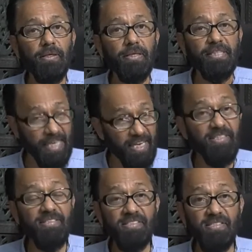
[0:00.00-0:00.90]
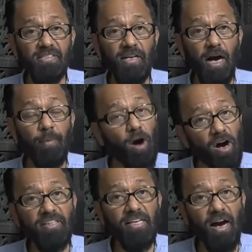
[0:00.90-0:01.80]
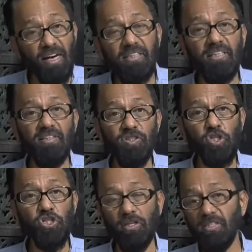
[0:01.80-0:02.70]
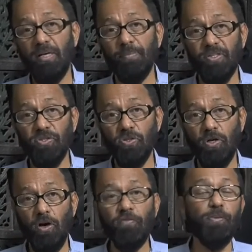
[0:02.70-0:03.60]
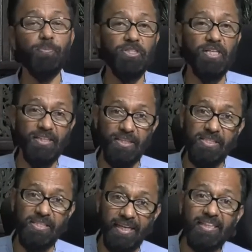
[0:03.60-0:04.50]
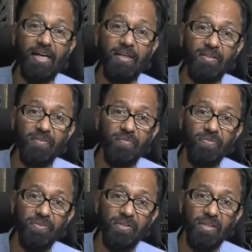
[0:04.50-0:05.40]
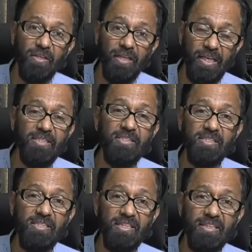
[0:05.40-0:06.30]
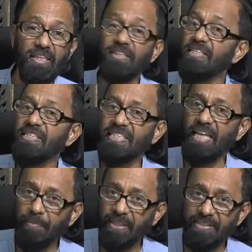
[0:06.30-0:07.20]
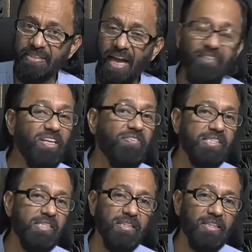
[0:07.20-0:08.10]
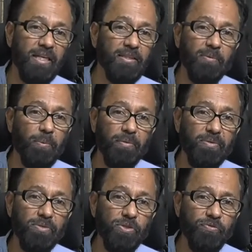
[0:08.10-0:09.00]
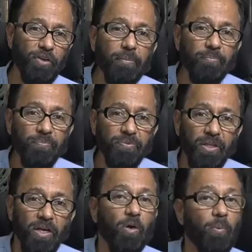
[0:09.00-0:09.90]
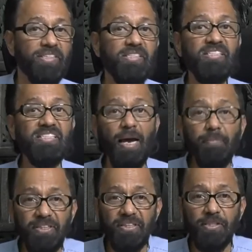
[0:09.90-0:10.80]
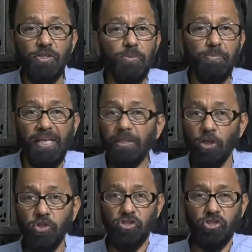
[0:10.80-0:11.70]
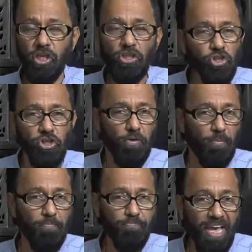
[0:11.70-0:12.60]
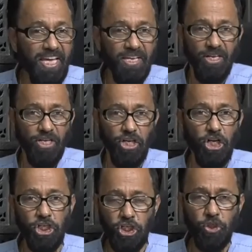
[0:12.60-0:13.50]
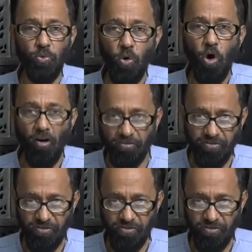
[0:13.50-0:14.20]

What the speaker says: Yes. Among the other shortcomings of the protagonist, Liger, is that he stammers. I've never seen another film where stammering is made such a big issue of.